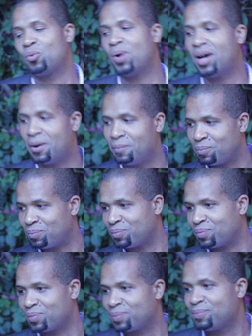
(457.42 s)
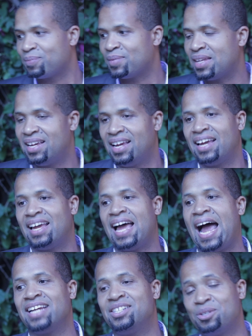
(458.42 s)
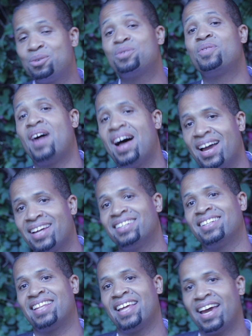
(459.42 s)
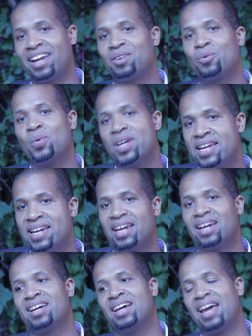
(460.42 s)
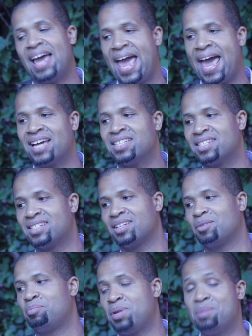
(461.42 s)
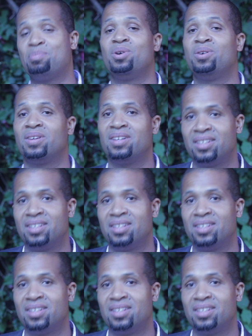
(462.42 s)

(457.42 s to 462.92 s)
Well, I do find that we as people,